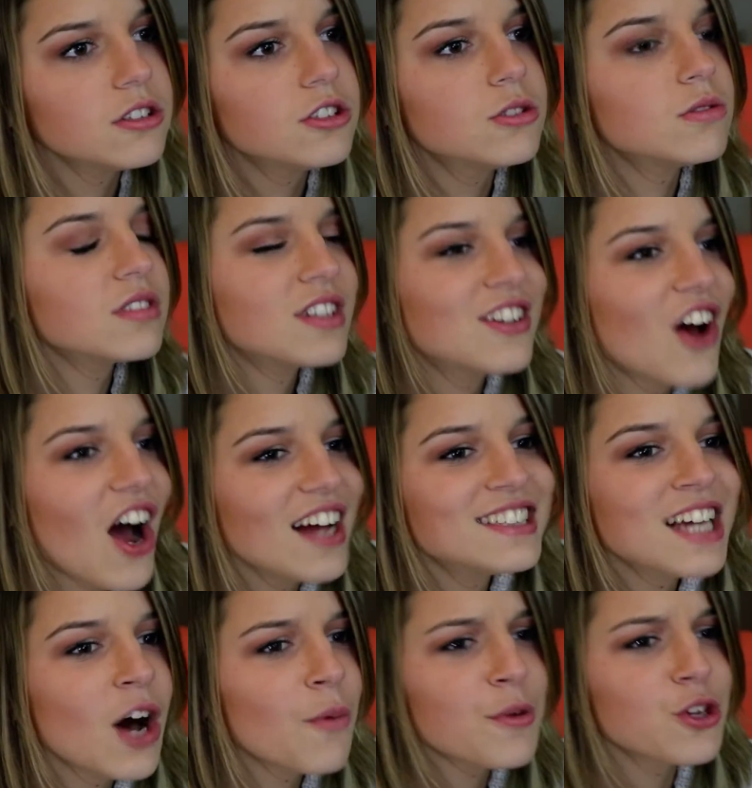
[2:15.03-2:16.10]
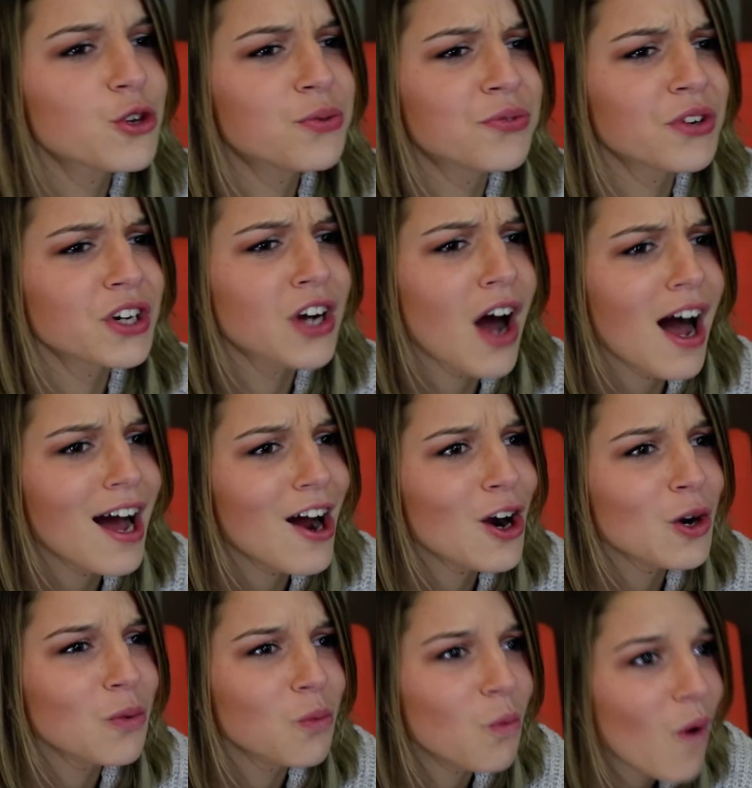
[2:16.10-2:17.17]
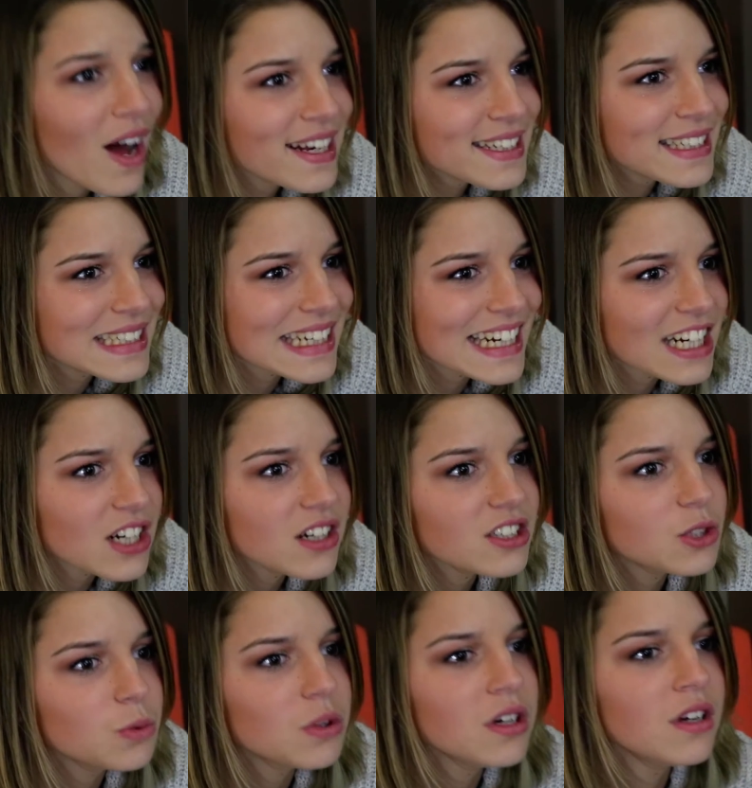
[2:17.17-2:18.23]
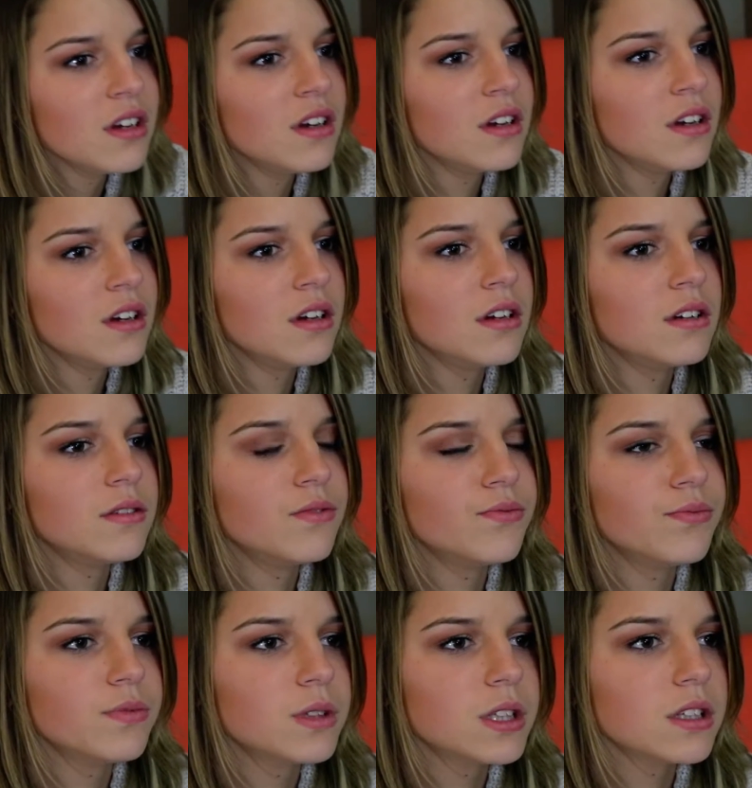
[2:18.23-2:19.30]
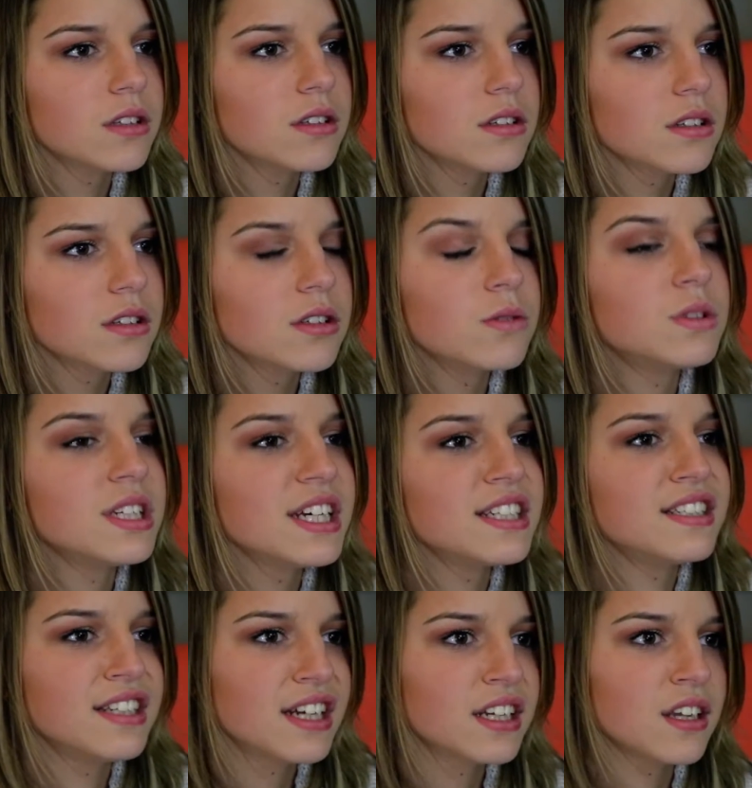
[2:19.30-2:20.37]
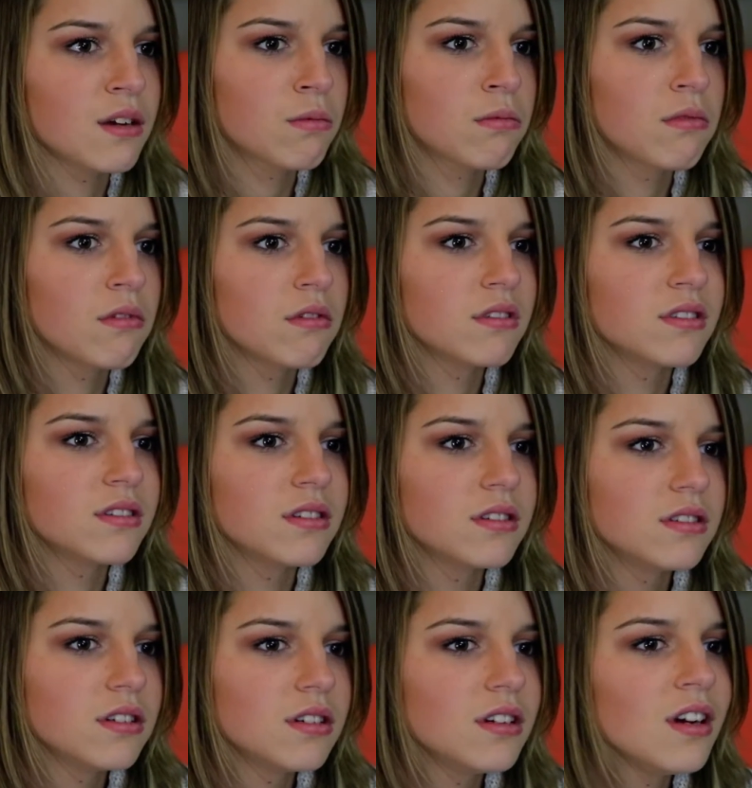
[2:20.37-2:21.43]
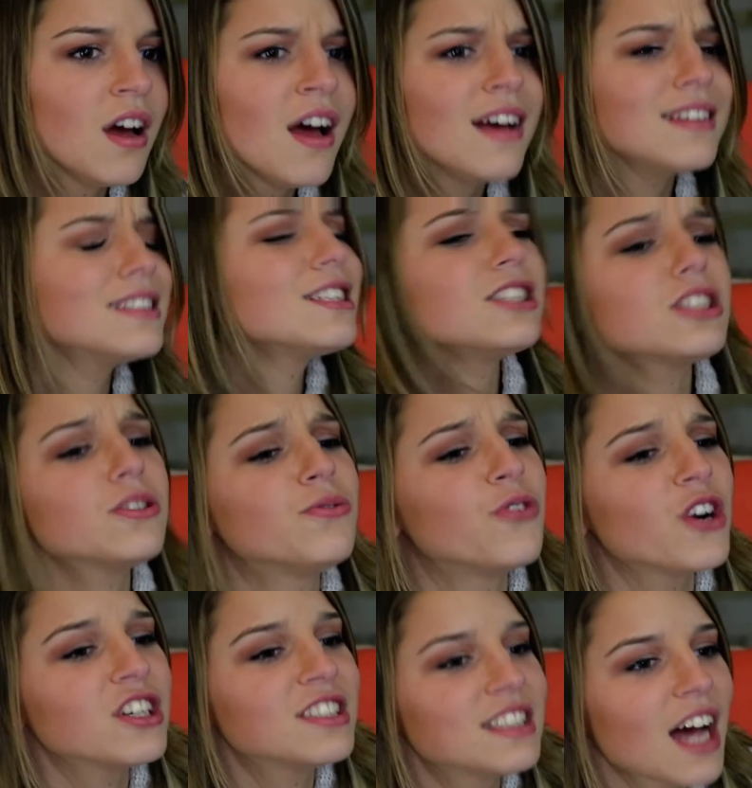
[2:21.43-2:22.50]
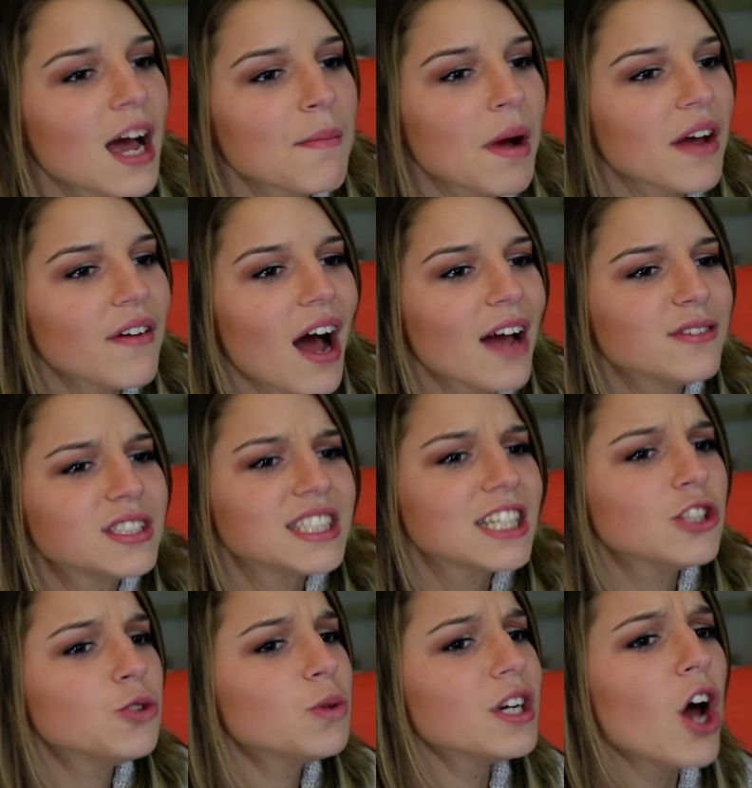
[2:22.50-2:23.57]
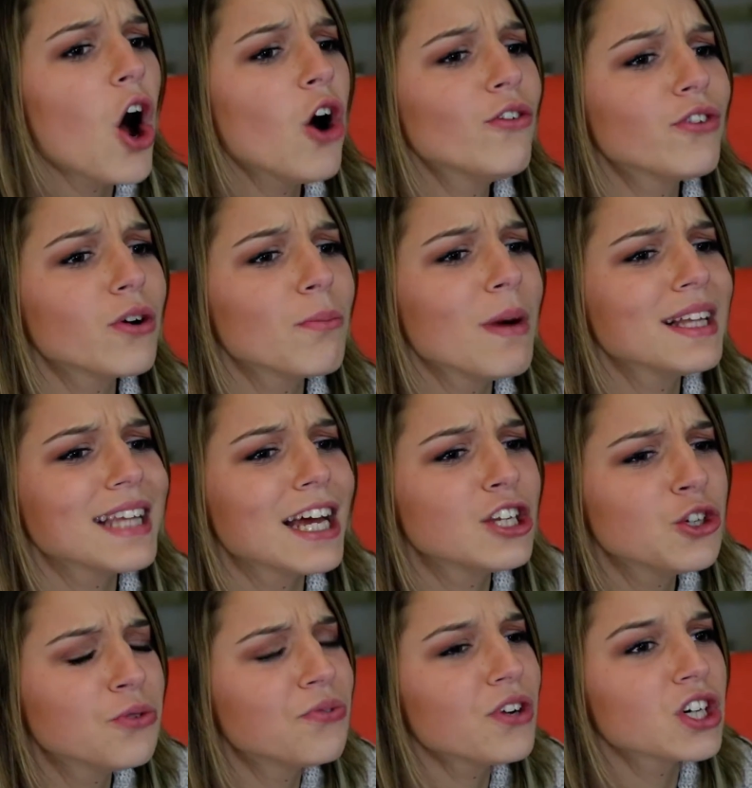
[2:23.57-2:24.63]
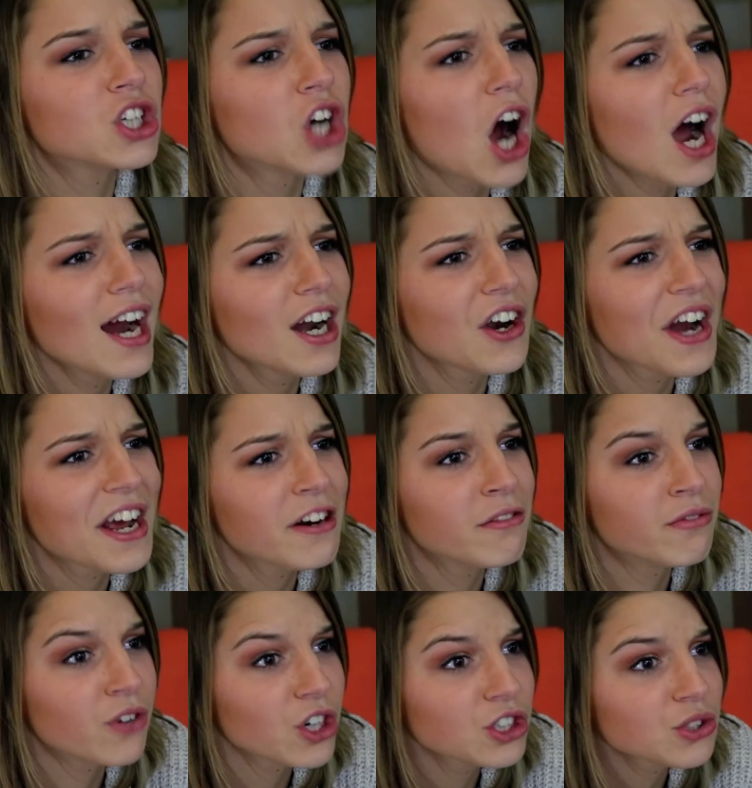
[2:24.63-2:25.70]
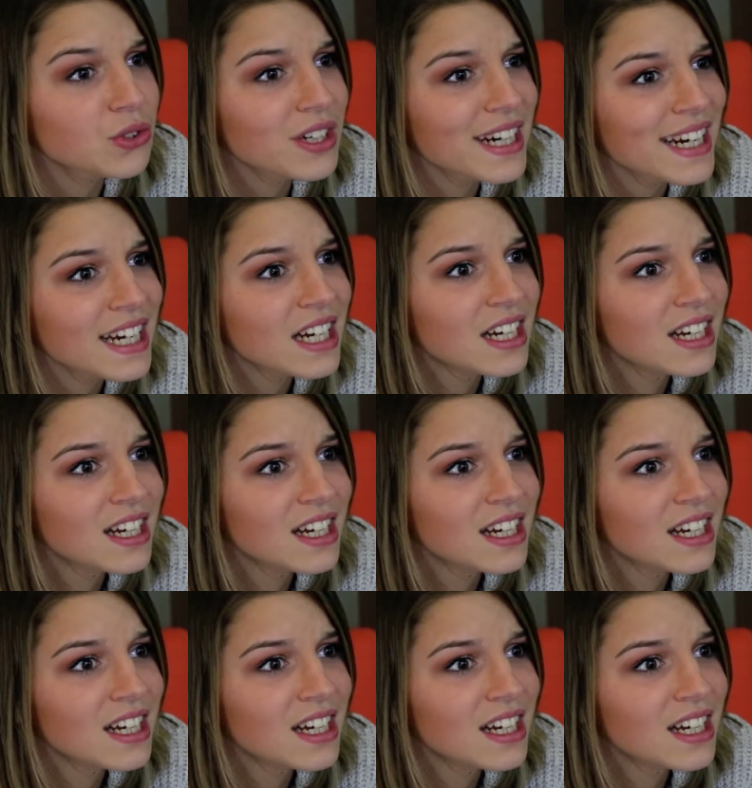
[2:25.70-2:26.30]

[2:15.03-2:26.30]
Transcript: Do not tell me you forgot our 1 year. You did, didn't you? This is the first time I've seen you in over a month and you forgot our anniversary?